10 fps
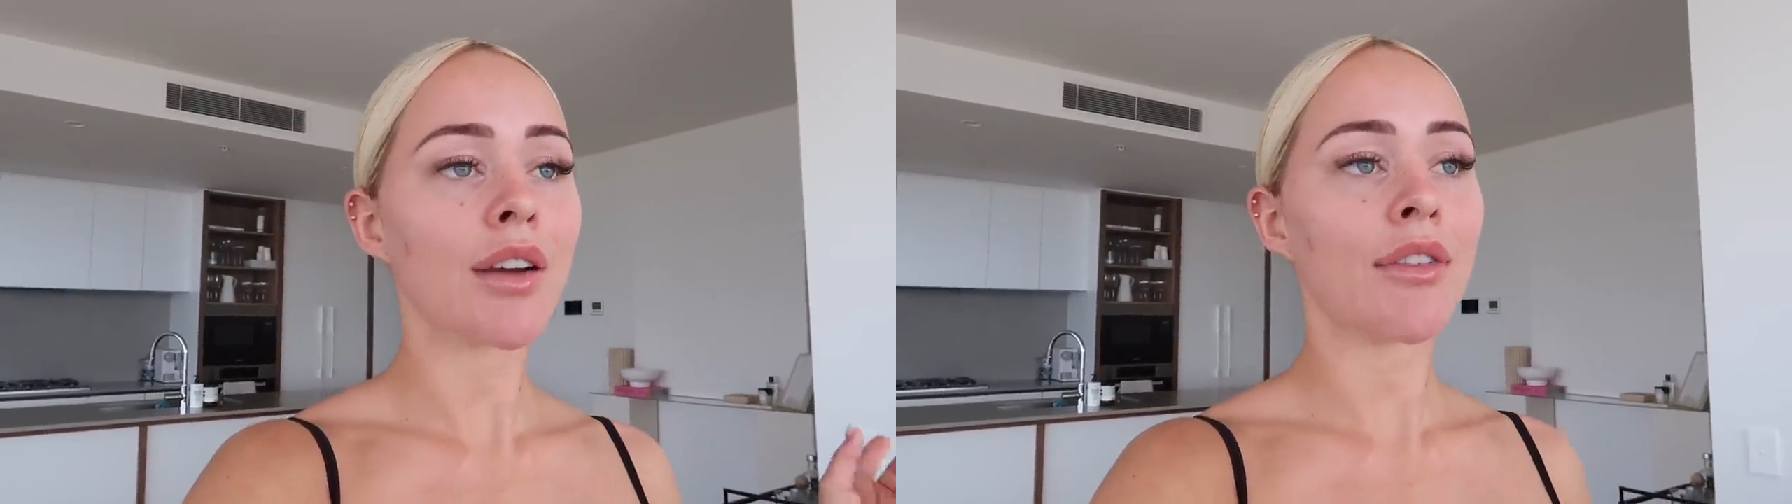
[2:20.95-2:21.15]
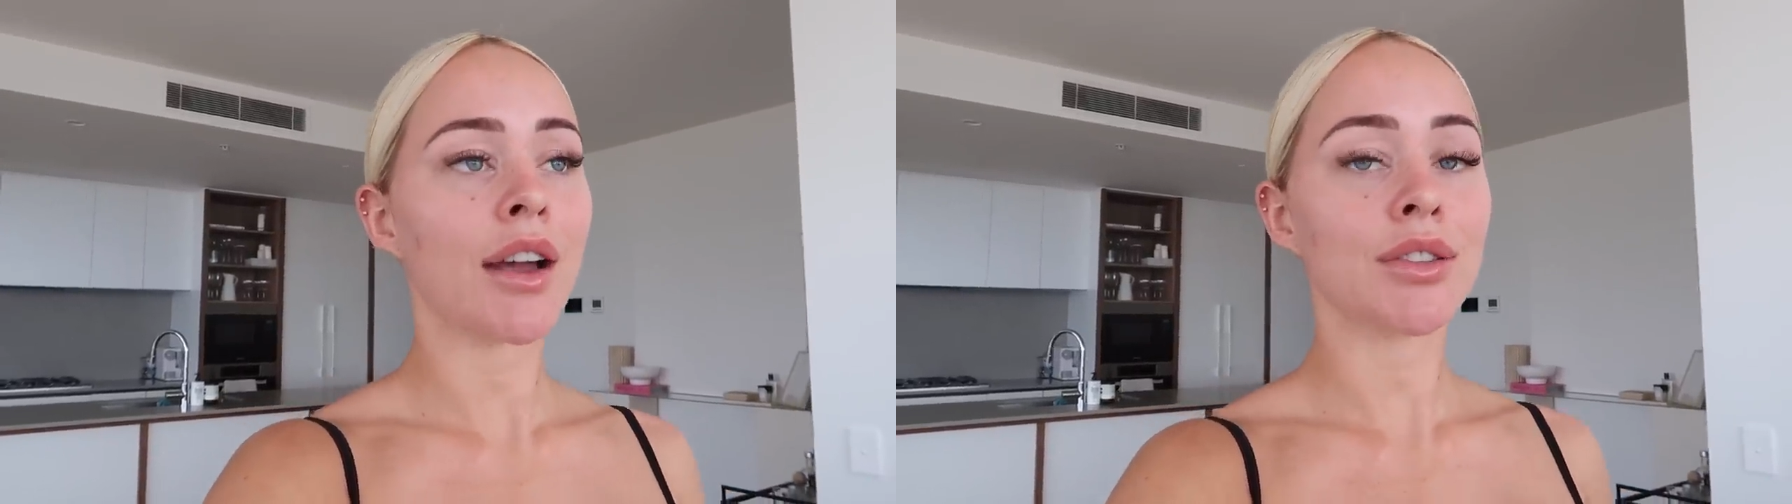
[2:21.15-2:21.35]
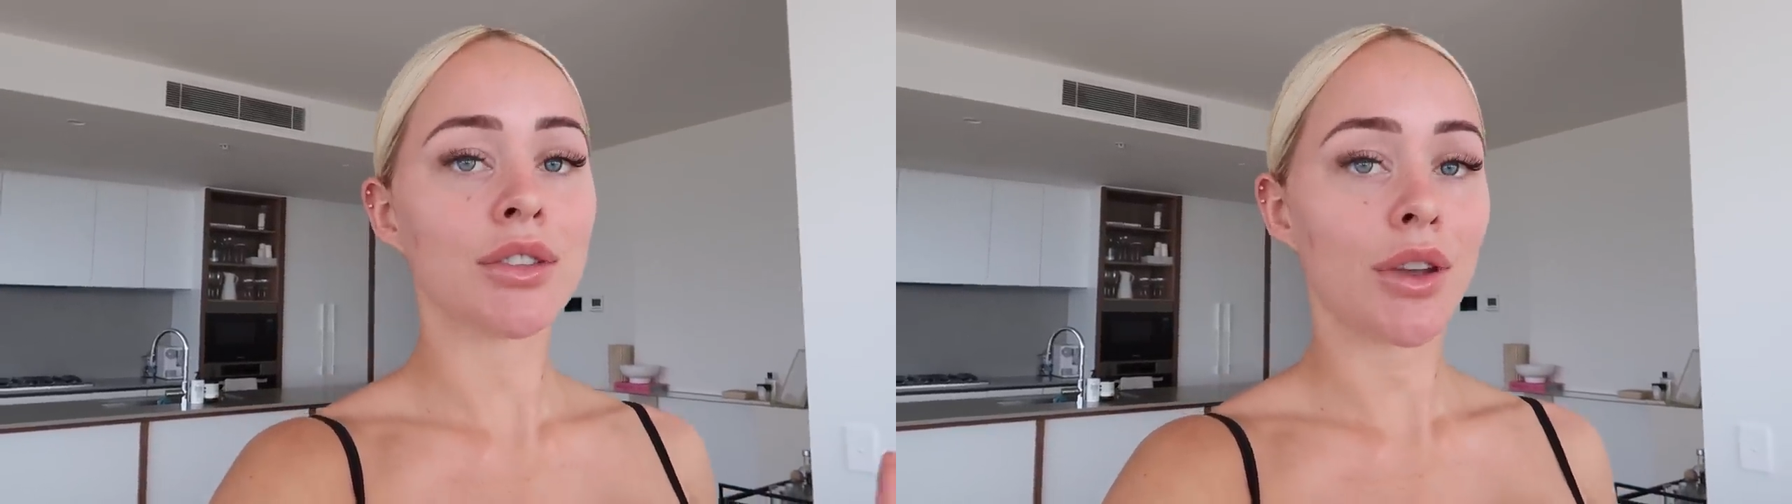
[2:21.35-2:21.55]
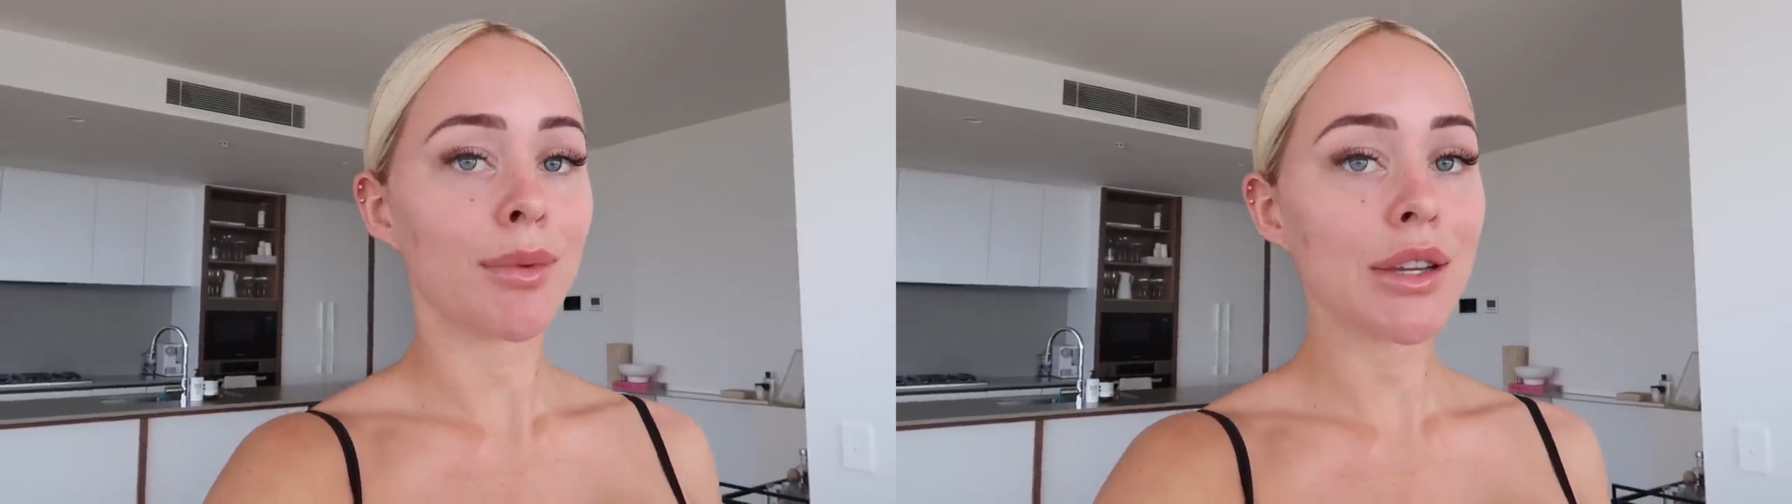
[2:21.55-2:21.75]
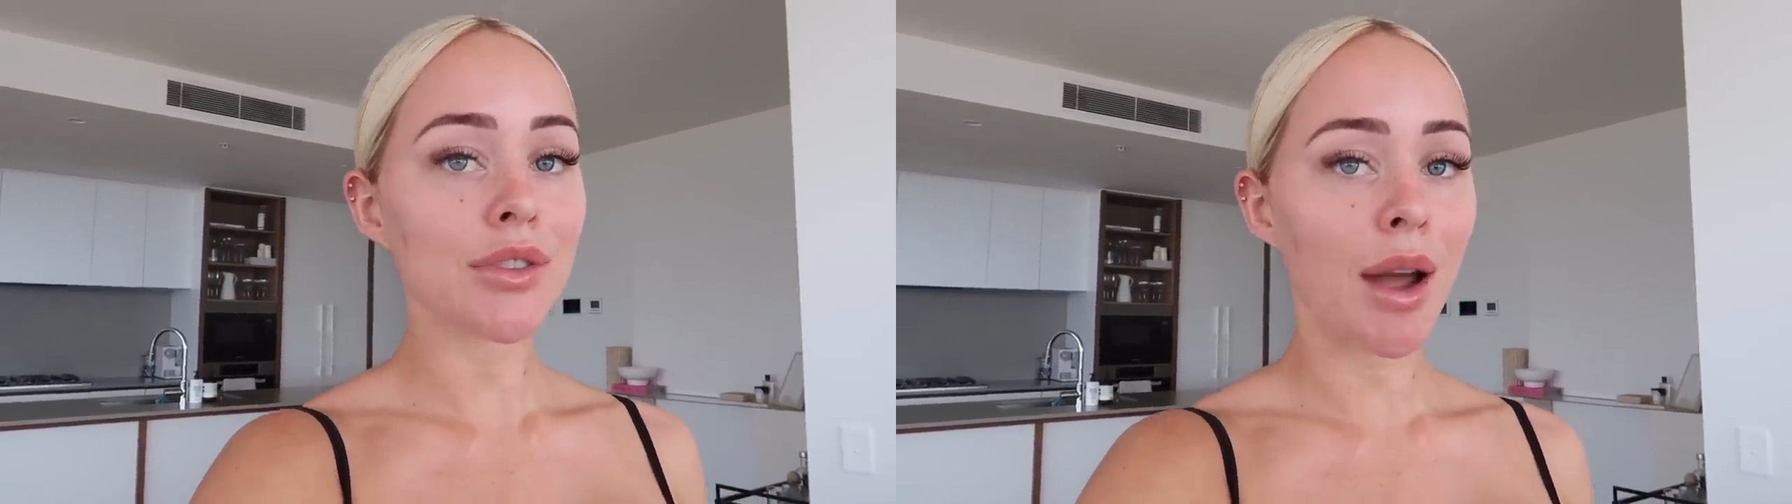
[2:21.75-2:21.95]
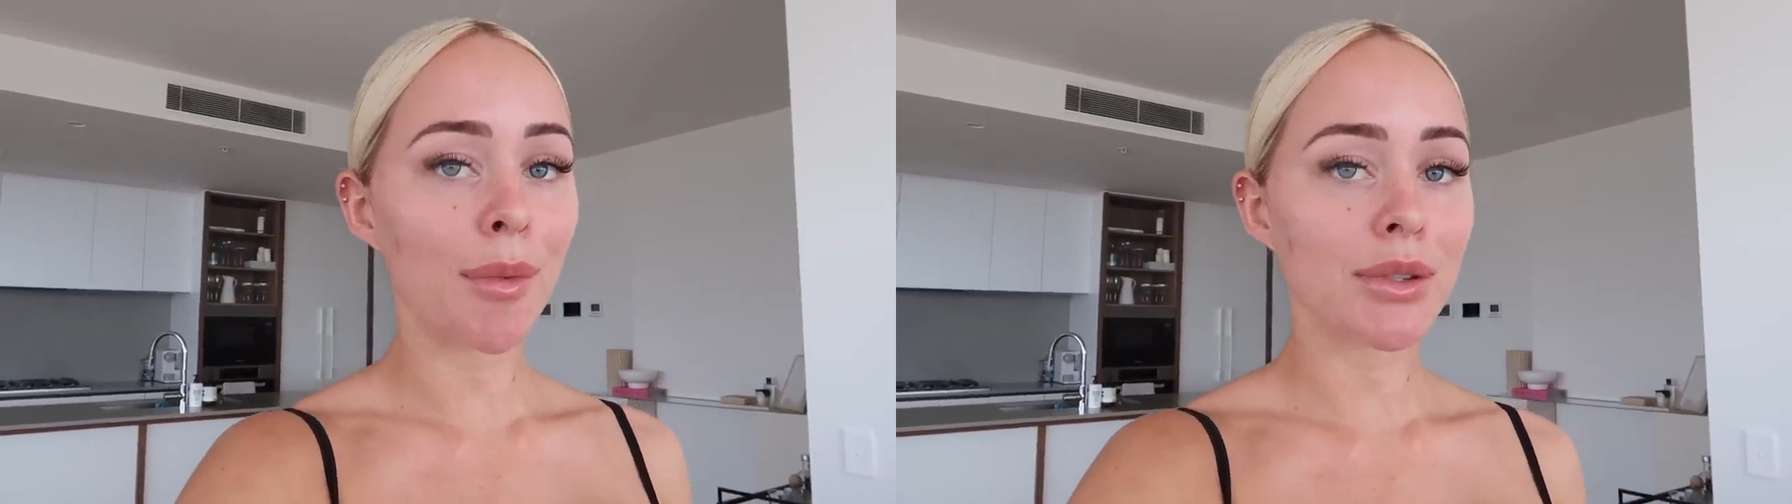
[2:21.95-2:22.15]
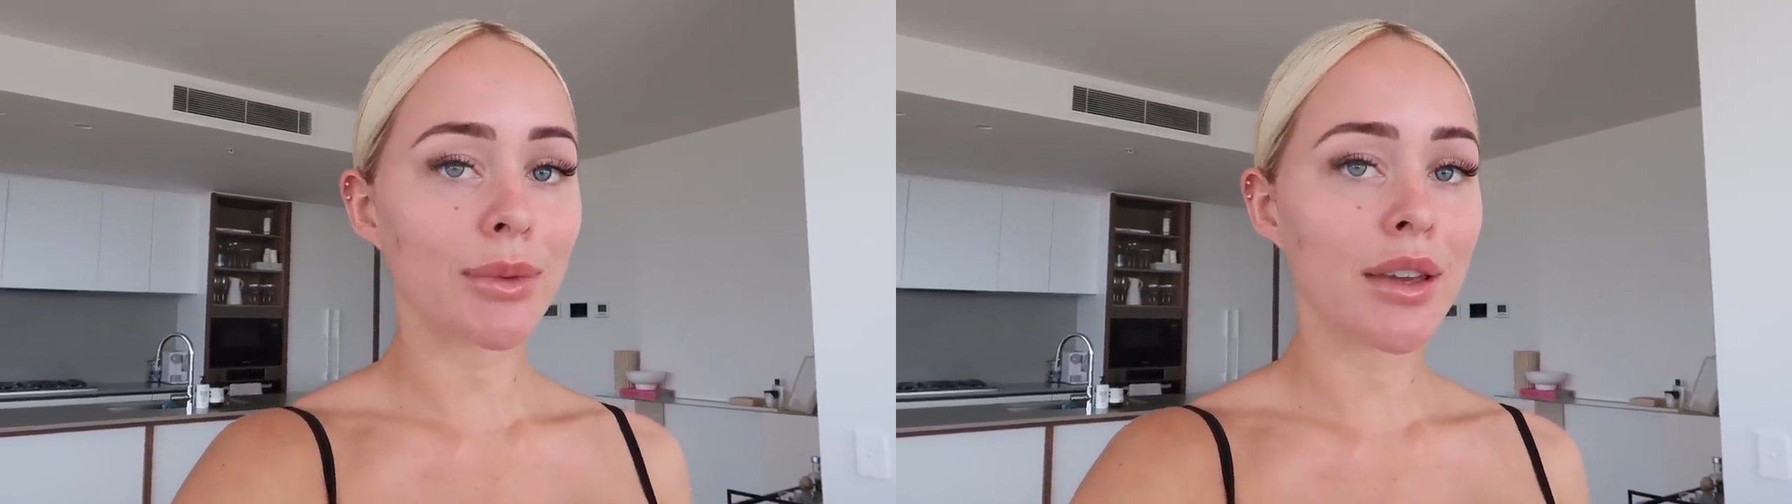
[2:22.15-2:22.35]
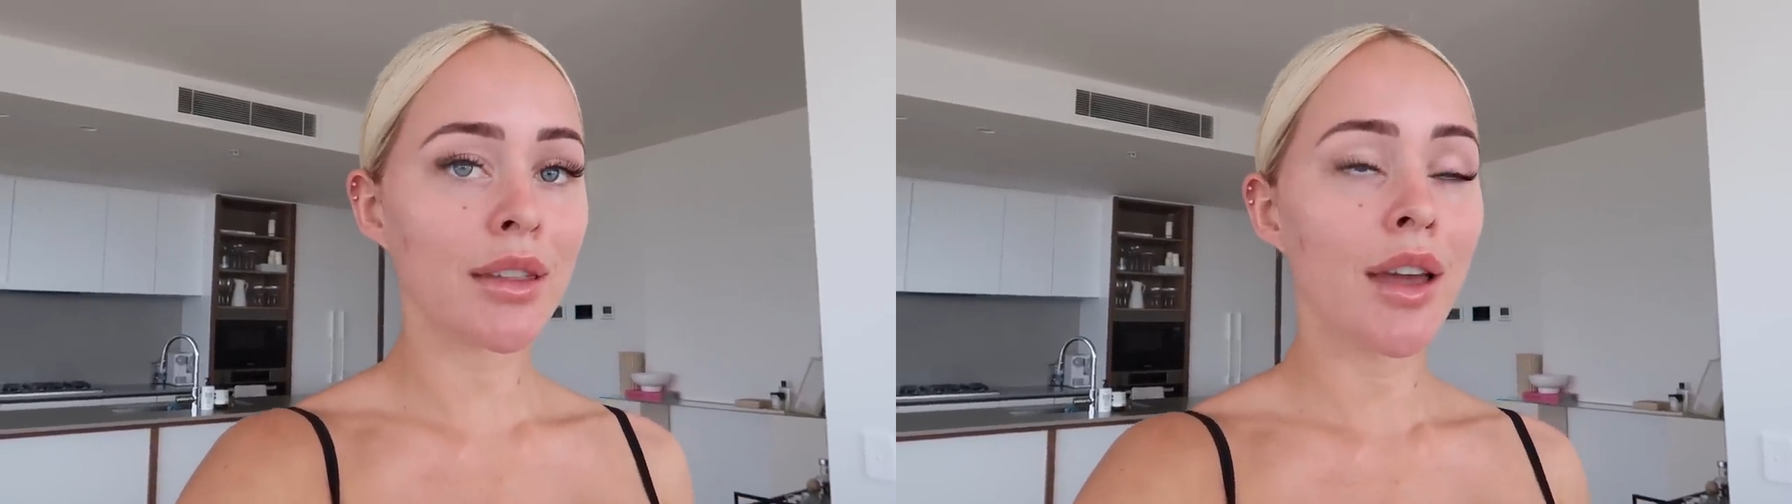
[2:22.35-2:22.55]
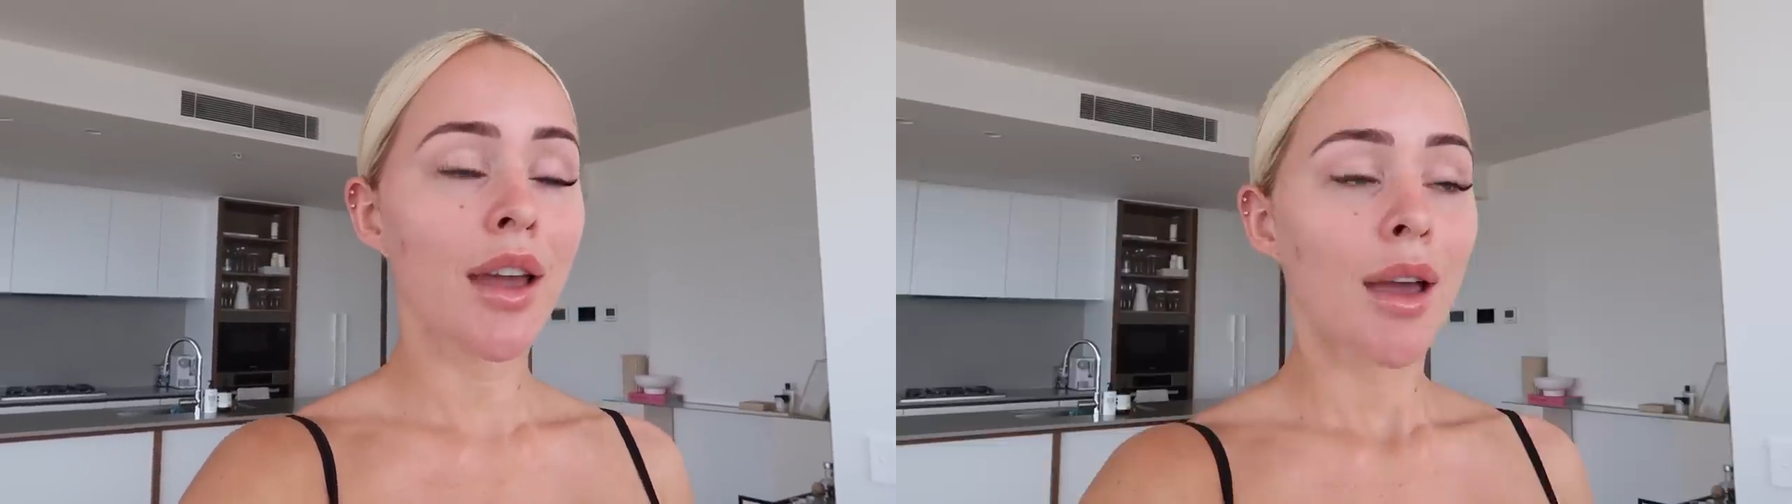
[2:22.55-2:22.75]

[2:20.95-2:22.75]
I've had so many dramas with